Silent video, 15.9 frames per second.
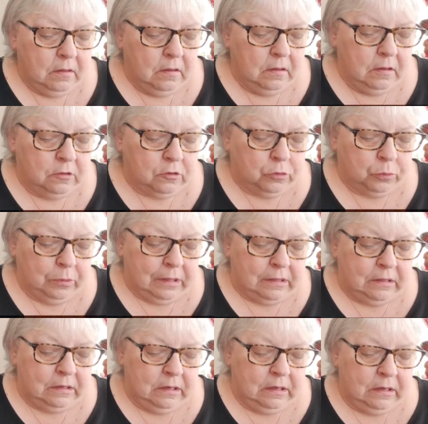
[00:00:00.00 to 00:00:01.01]
It's
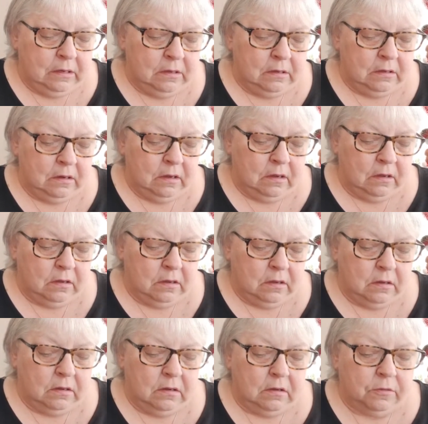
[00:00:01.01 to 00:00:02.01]
written in
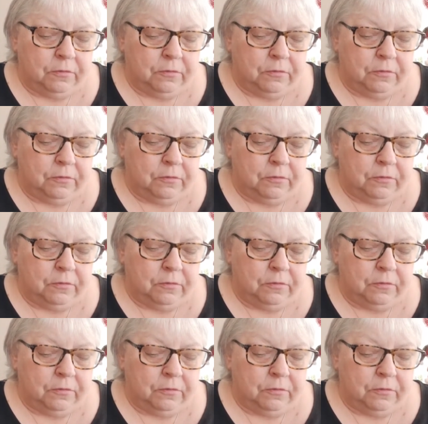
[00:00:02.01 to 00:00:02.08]
uh,